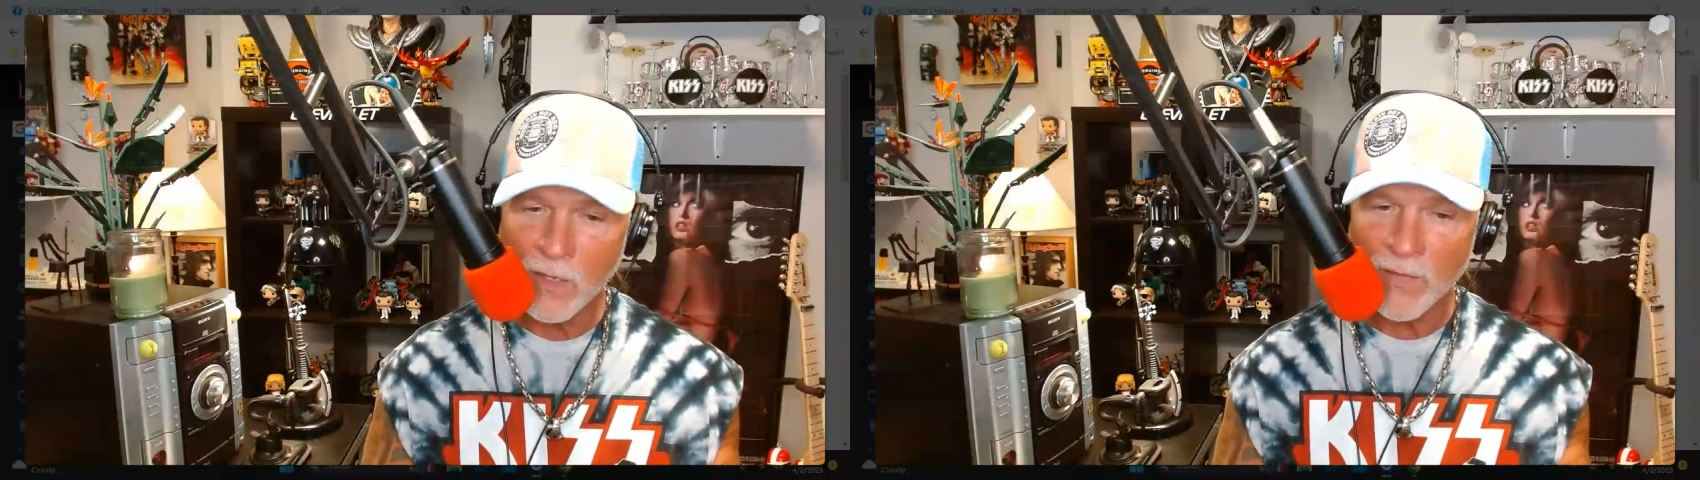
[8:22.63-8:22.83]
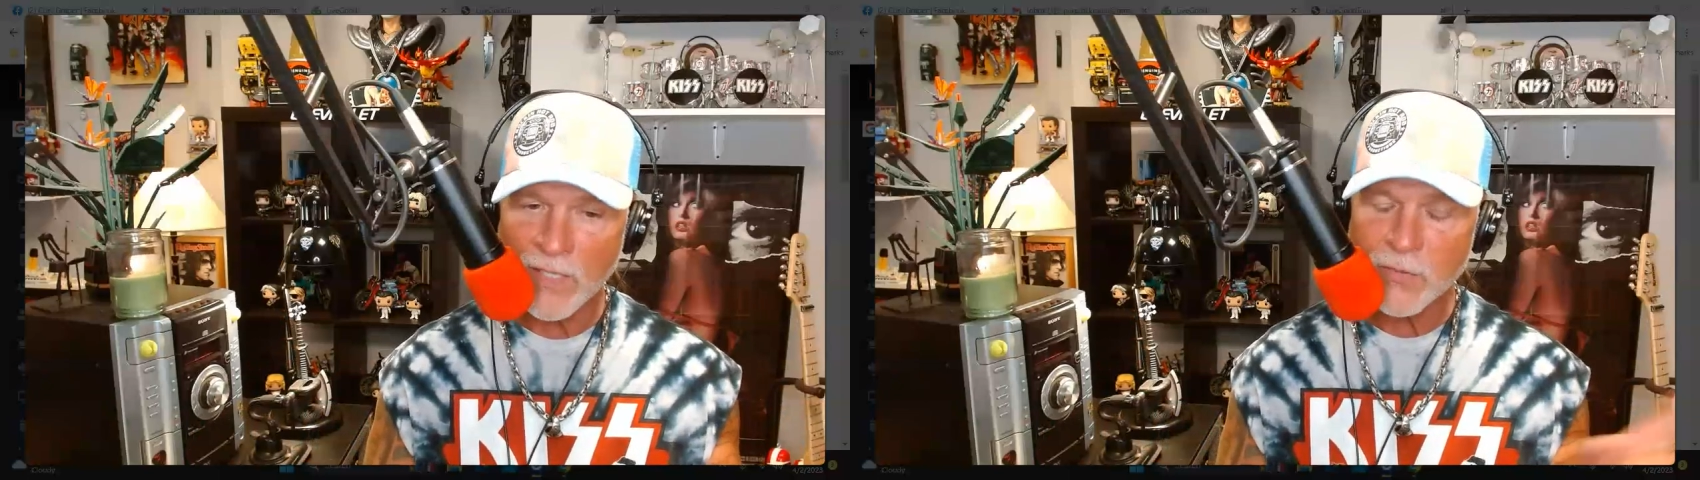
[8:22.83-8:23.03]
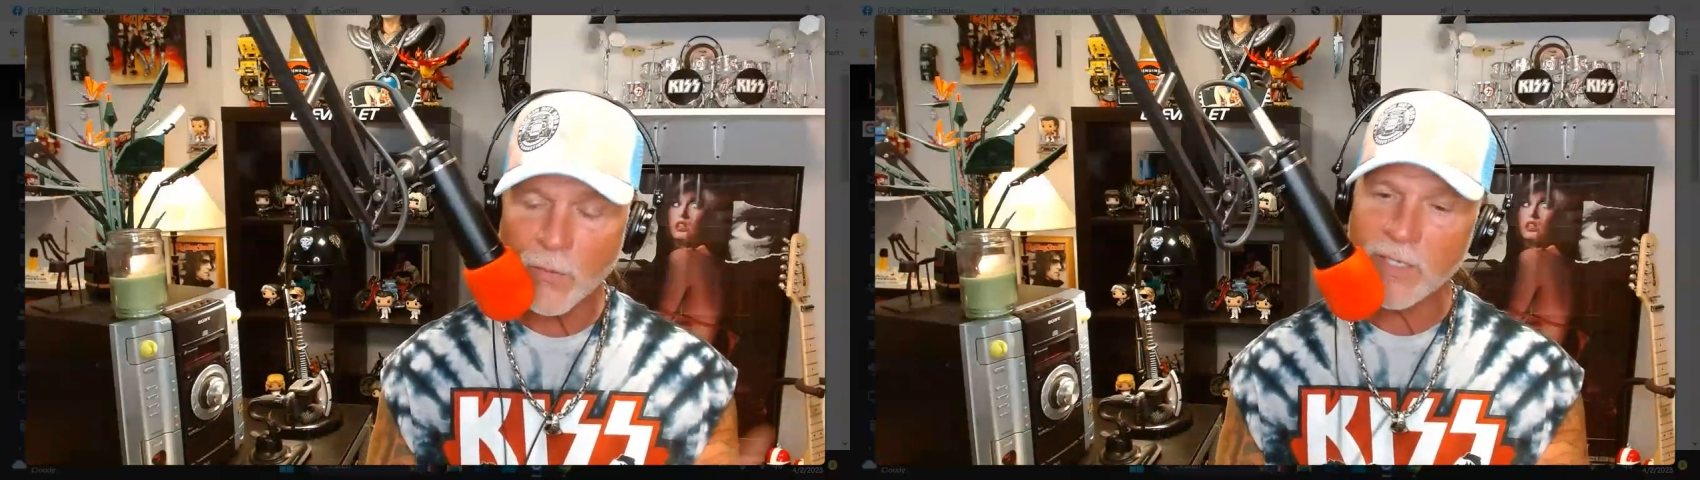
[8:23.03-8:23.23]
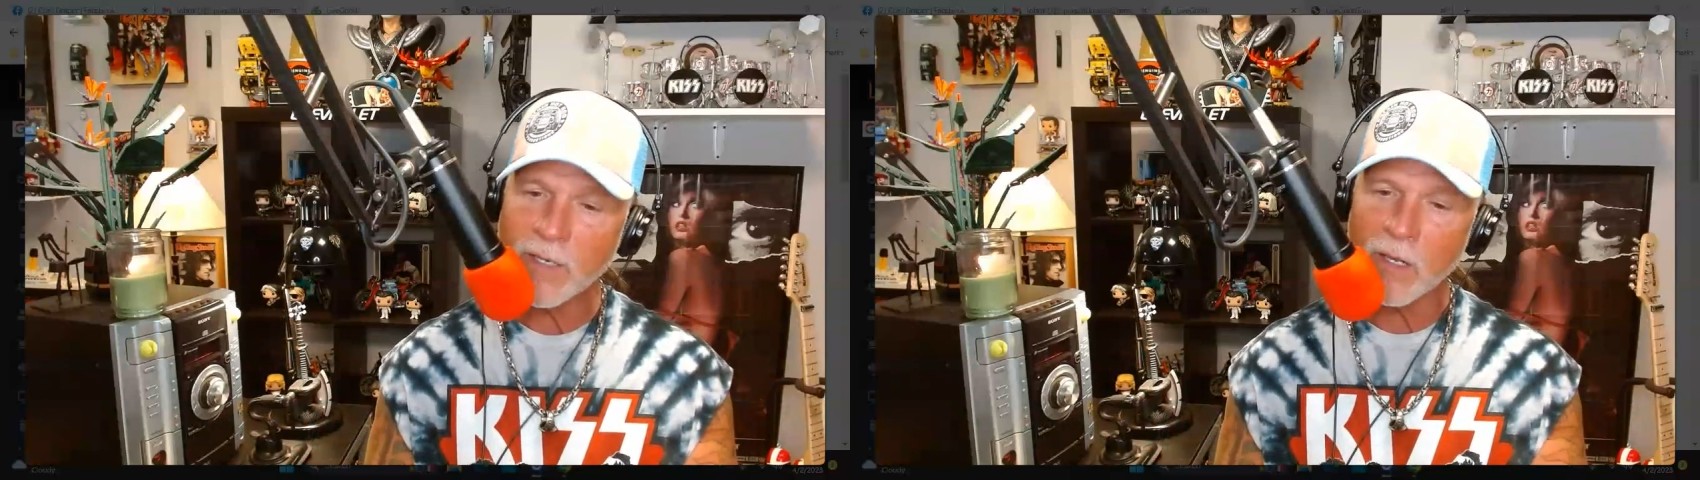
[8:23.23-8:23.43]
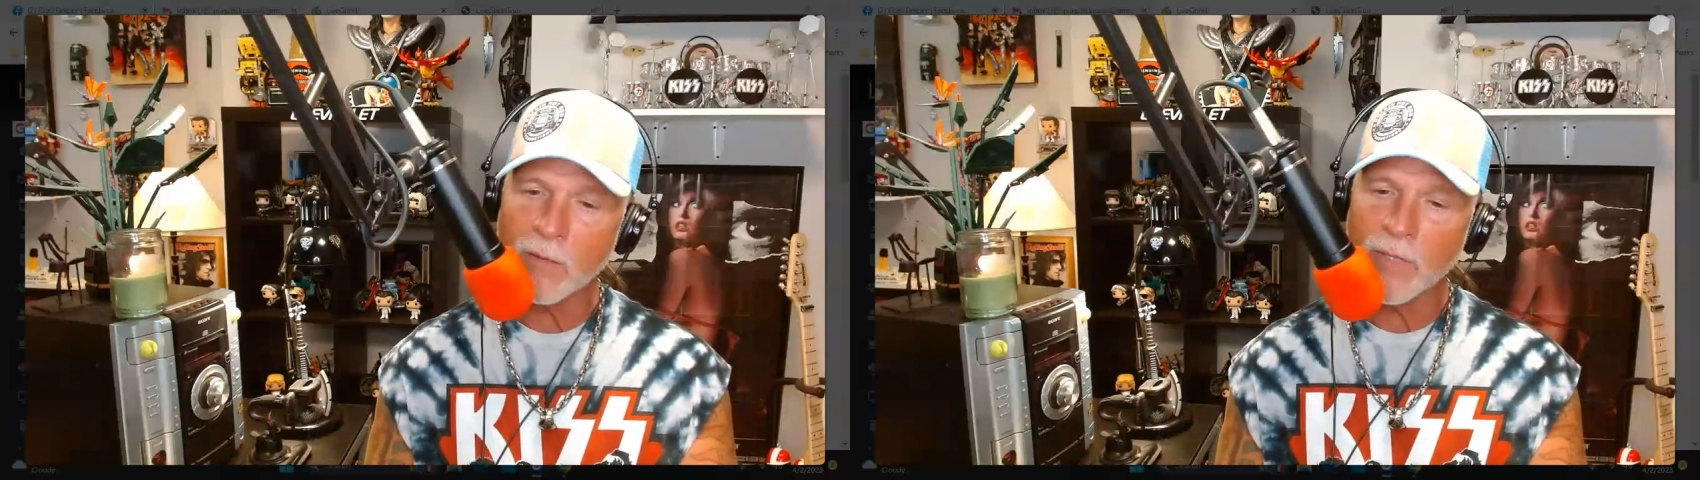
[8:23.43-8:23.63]
And that
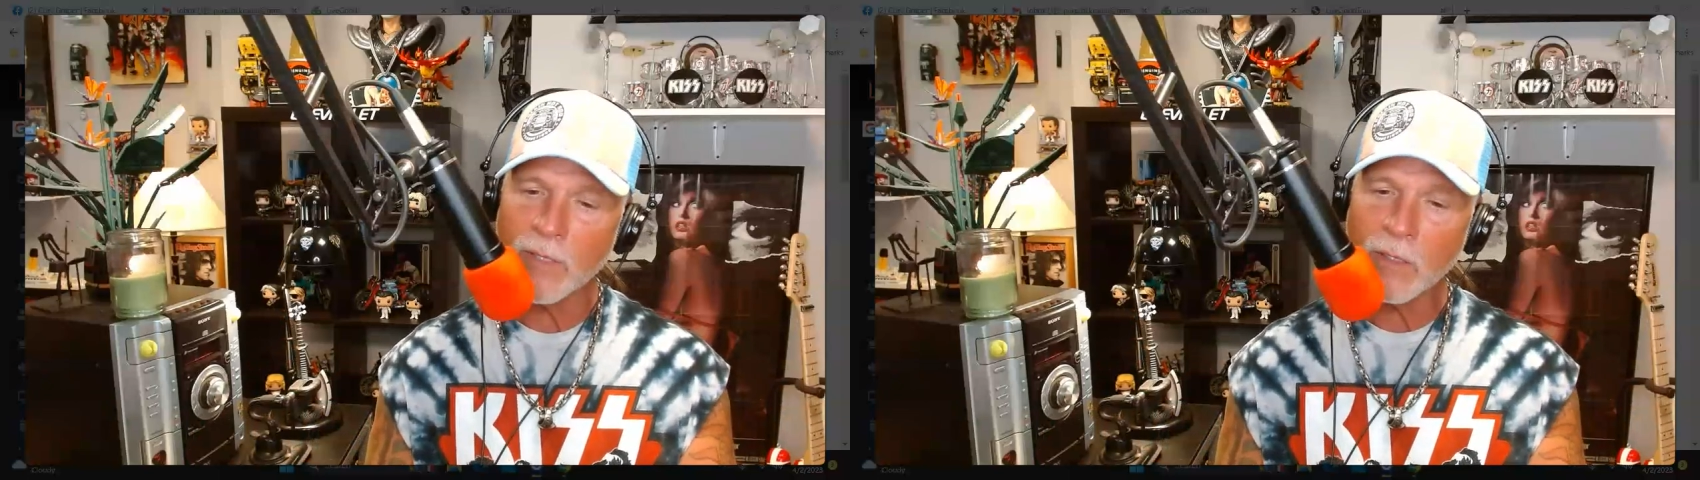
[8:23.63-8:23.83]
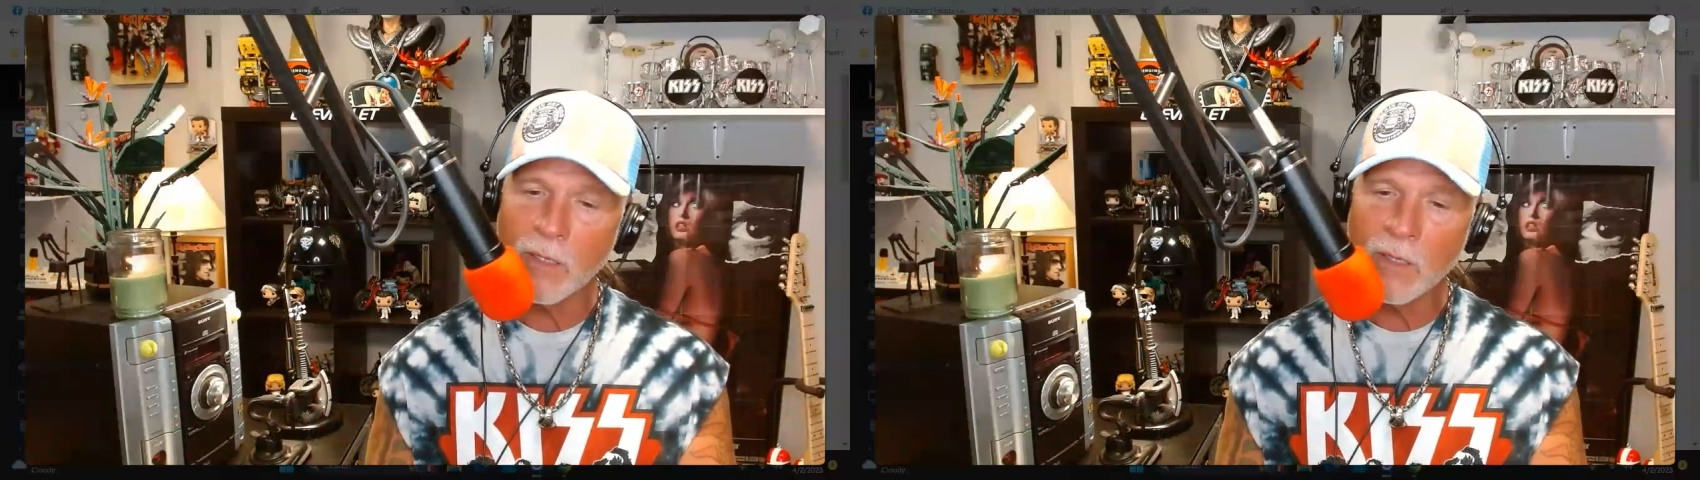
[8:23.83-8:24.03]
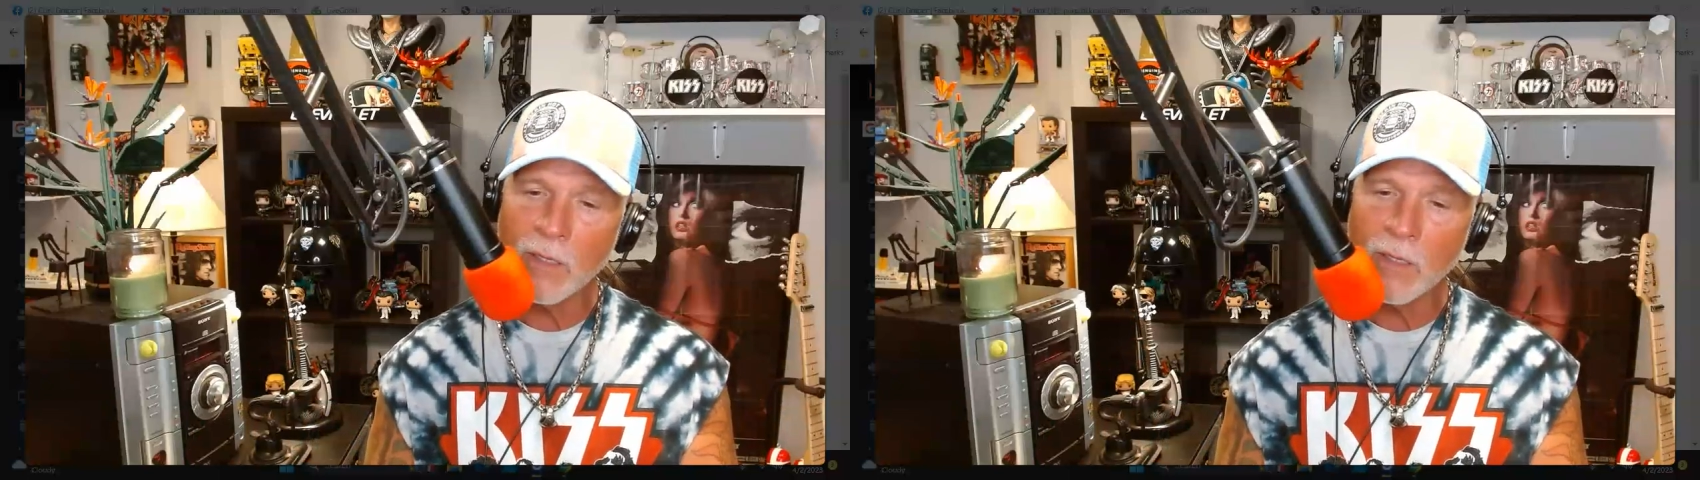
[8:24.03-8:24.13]
$20 bill,